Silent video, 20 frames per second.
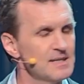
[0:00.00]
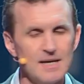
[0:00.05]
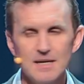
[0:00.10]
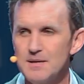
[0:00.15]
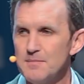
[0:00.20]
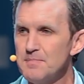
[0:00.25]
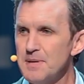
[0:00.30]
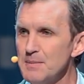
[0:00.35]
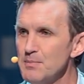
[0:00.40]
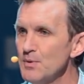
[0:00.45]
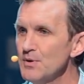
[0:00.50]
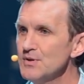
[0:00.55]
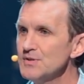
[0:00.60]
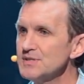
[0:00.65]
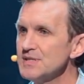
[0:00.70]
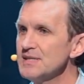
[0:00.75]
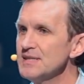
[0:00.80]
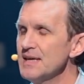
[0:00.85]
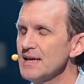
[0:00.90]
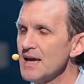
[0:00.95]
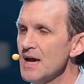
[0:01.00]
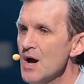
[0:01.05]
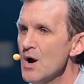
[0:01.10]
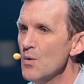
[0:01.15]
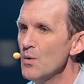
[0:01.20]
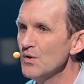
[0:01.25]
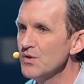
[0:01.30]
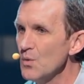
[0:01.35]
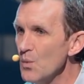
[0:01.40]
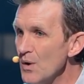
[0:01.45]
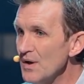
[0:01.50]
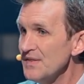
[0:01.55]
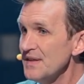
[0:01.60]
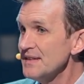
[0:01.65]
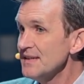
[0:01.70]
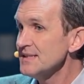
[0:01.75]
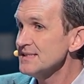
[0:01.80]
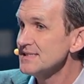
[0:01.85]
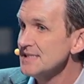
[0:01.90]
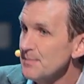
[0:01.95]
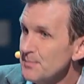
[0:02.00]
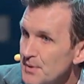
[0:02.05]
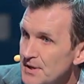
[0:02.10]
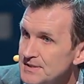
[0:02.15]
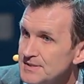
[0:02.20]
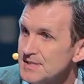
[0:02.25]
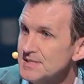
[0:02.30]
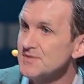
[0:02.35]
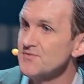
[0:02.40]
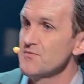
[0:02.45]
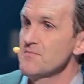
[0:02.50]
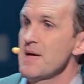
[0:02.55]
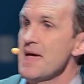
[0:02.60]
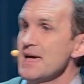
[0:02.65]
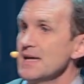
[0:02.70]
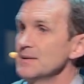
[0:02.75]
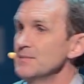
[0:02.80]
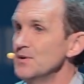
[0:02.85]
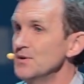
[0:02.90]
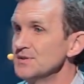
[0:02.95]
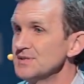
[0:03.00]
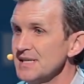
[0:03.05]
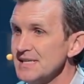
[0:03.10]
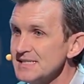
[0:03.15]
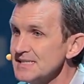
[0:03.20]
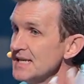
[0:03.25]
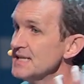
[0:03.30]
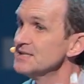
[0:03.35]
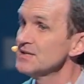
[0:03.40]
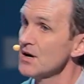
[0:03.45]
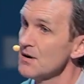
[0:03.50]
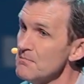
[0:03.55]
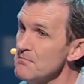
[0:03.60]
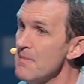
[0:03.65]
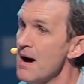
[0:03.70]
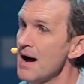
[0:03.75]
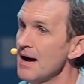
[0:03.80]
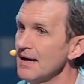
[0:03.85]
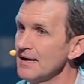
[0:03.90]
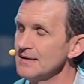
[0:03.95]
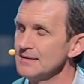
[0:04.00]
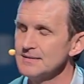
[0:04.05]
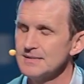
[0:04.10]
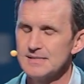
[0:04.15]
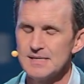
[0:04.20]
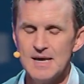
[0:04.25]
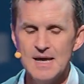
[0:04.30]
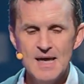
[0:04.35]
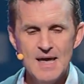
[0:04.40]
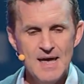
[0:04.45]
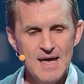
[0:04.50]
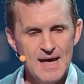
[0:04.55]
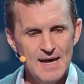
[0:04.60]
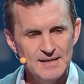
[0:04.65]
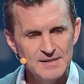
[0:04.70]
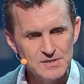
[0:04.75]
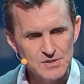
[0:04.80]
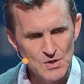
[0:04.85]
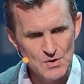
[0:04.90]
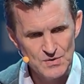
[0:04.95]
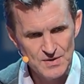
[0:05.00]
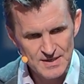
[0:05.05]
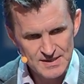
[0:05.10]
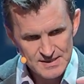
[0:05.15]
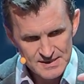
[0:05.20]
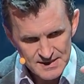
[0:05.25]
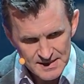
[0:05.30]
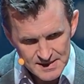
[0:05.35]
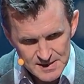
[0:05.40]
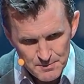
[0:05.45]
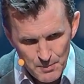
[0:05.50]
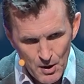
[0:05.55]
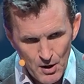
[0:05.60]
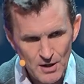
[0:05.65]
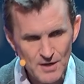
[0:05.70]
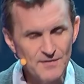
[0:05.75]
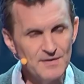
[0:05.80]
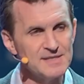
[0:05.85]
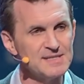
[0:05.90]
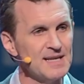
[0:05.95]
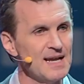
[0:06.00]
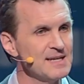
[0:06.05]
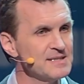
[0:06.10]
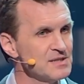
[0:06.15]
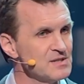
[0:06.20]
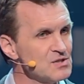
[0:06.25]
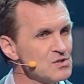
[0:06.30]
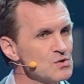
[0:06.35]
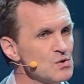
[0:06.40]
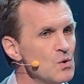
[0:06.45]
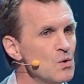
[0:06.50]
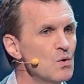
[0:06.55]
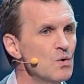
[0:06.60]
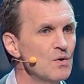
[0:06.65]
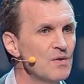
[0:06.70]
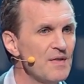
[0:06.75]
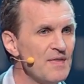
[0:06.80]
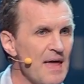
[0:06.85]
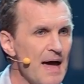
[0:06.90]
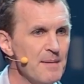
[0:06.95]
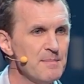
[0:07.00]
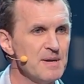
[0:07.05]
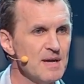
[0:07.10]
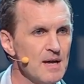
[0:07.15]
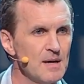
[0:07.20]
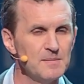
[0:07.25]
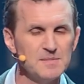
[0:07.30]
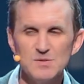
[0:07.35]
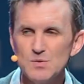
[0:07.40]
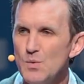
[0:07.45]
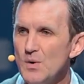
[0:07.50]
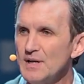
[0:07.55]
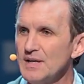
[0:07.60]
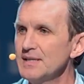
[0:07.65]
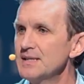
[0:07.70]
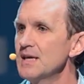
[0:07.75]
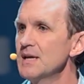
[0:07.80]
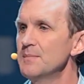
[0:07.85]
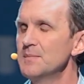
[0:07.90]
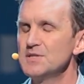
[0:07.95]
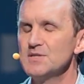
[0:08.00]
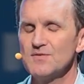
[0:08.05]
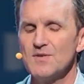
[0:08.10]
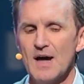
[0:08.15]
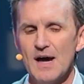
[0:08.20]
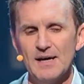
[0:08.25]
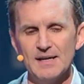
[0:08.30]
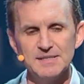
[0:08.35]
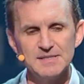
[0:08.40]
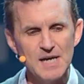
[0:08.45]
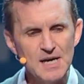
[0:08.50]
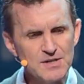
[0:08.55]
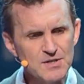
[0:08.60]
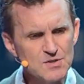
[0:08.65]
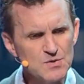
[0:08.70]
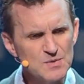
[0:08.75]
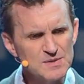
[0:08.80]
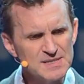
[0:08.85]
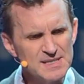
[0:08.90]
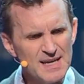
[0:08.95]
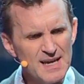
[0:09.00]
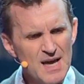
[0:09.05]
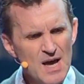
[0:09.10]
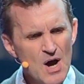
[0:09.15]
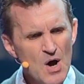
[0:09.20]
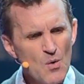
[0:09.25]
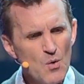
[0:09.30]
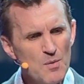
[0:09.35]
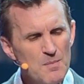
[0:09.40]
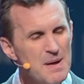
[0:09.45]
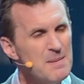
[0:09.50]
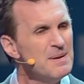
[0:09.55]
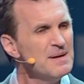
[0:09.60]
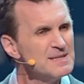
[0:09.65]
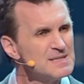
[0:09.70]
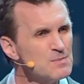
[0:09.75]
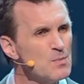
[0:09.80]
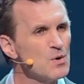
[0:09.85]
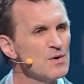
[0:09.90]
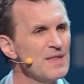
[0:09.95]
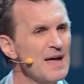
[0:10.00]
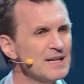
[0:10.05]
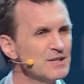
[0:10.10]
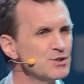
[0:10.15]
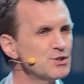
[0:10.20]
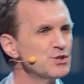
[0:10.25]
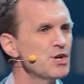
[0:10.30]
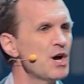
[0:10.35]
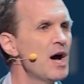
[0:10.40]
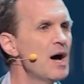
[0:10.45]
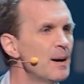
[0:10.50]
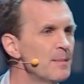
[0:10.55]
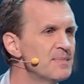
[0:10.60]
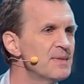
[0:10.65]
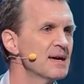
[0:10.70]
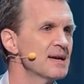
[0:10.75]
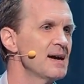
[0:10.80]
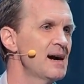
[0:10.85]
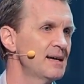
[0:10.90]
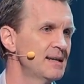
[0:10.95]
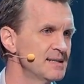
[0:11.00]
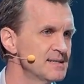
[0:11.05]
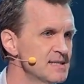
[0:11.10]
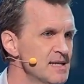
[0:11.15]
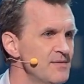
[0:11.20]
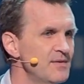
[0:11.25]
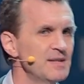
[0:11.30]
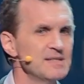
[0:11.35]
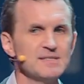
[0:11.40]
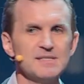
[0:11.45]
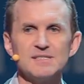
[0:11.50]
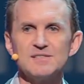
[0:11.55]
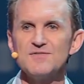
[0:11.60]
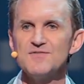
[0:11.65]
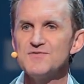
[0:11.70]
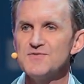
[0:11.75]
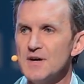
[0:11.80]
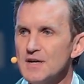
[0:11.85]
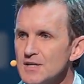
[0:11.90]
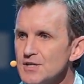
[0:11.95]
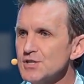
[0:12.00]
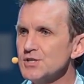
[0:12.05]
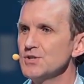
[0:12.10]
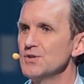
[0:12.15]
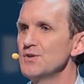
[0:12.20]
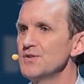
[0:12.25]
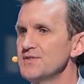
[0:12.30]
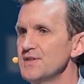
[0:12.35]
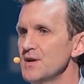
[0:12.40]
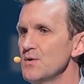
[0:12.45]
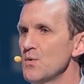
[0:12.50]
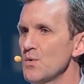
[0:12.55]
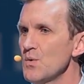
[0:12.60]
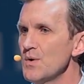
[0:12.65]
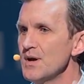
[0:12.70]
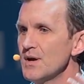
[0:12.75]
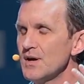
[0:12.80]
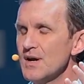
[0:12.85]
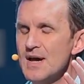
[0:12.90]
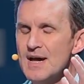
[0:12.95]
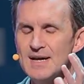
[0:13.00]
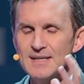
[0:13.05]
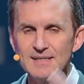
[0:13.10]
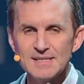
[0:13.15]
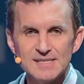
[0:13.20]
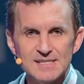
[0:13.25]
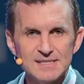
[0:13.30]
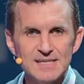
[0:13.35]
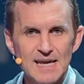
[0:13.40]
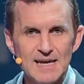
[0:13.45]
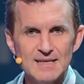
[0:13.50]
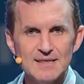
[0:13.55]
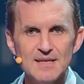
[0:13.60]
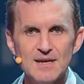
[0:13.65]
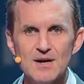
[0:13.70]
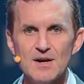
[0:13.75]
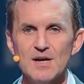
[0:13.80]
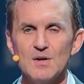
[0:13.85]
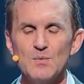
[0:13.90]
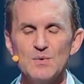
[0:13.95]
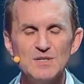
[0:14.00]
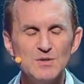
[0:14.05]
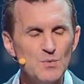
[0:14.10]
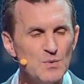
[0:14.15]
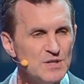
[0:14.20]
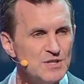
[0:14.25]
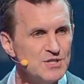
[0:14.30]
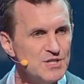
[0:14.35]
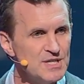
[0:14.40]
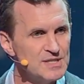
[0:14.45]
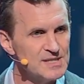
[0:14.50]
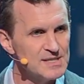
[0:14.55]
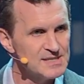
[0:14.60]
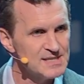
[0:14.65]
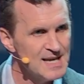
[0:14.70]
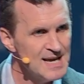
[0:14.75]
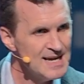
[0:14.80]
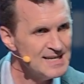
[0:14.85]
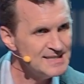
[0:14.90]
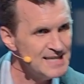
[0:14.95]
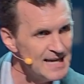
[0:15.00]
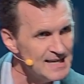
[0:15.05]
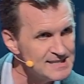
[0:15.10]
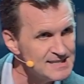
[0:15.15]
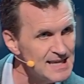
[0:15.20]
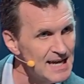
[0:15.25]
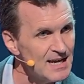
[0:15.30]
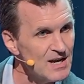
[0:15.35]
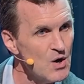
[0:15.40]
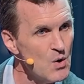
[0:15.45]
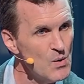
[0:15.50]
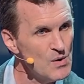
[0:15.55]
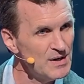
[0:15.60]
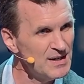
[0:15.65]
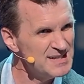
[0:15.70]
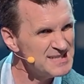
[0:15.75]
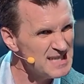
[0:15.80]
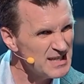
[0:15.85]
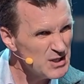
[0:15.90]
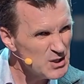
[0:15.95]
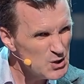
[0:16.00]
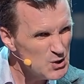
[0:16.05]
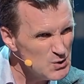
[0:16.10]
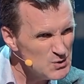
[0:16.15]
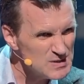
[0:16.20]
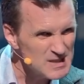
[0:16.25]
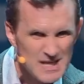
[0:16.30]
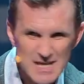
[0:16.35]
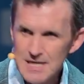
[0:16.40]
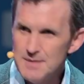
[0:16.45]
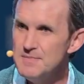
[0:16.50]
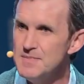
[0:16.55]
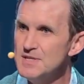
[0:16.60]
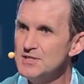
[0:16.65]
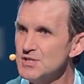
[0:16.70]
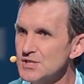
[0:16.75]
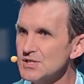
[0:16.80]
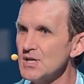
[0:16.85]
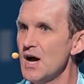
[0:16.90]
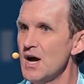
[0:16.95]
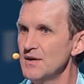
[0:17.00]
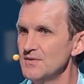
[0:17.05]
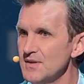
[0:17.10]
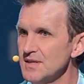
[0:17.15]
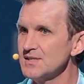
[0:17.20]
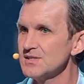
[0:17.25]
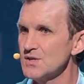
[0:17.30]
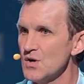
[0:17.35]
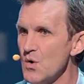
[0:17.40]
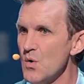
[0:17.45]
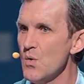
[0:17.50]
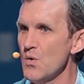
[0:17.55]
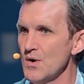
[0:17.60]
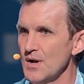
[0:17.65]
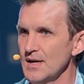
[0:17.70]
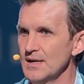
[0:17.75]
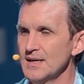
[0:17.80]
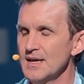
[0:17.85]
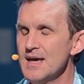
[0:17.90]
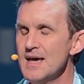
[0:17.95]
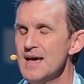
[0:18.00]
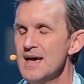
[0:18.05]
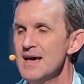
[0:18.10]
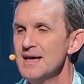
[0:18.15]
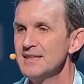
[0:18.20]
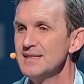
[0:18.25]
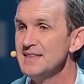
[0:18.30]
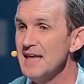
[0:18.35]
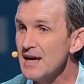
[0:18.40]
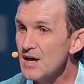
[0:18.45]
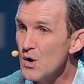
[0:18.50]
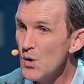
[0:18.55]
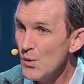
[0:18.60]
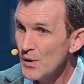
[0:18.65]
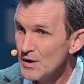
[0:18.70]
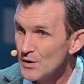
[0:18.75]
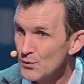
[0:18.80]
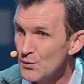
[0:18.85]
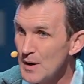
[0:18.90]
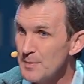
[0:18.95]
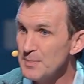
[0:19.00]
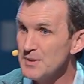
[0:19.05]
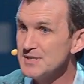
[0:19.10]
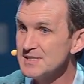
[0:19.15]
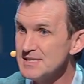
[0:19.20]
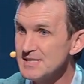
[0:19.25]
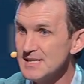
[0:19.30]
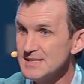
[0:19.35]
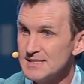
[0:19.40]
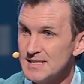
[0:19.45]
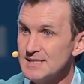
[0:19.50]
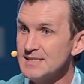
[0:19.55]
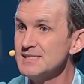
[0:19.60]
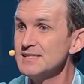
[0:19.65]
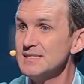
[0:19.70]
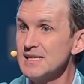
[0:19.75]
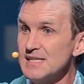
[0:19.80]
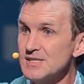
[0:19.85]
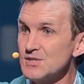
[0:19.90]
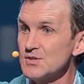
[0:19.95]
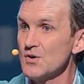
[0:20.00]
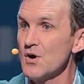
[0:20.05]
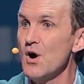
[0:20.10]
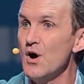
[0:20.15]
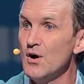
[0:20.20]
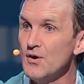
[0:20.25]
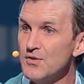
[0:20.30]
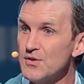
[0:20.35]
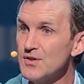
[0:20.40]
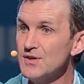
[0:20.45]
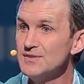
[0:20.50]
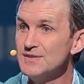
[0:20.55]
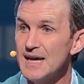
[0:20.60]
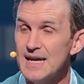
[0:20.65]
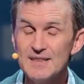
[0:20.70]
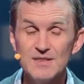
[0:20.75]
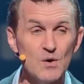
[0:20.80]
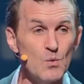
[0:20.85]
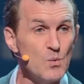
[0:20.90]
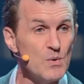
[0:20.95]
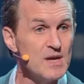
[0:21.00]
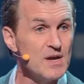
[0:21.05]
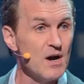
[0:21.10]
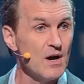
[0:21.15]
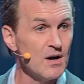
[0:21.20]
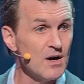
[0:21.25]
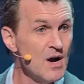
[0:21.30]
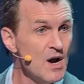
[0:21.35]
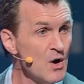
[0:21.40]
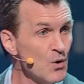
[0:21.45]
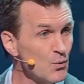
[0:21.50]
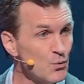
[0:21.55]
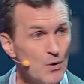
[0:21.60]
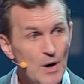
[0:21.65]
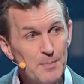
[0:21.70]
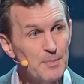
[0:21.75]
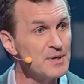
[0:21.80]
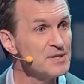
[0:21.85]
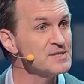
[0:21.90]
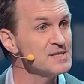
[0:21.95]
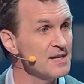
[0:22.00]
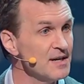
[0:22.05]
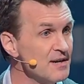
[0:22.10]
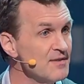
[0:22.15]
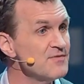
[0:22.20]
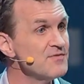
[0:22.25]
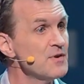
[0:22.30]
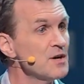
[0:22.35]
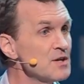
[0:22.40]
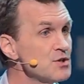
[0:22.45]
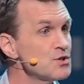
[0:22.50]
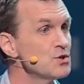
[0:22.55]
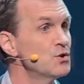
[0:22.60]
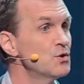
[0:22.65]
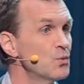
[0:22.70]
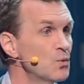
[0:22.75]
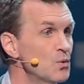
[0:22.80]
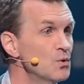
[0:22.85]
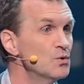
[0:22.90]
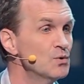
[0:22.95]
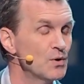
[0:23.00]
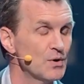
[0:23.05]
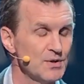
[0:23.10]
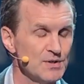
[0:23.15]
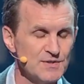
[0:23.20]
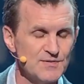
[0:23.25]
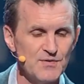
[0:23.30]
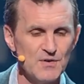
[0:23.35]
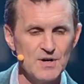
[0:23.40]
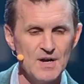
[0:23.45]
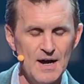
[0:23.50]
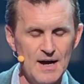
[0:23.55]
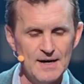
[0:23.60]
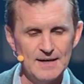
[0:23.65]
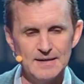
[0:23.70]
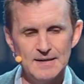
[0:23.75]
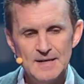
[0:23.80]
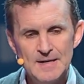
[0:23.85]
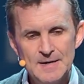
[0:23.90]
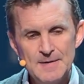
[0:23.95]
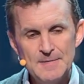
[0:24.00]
Like, people used to think, well, the one thing that separates us from animals is our minds. And so this part of us that has a soul, that becomes what the image of God is. Others would say, well, maybe it's more that job that God has given us, this functional thing where we are to stand there. And when Jesus takes that coin and he said, whose image is on this coin? That coin represented Caesar all through the land, that we are representative functional rulers for God.